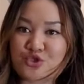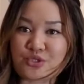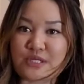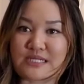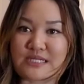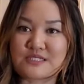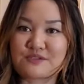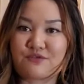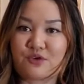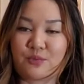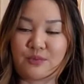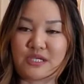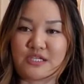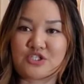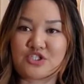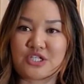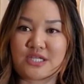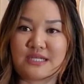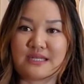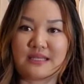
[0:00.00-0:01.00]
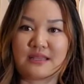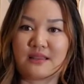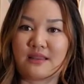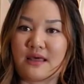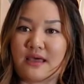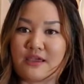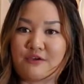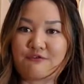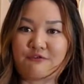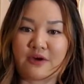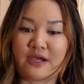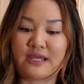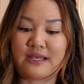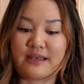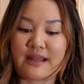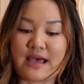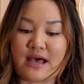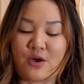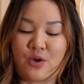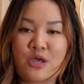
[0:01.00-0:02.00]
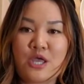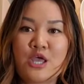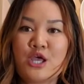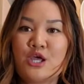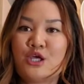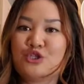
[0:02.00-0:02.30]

transformation in life right now.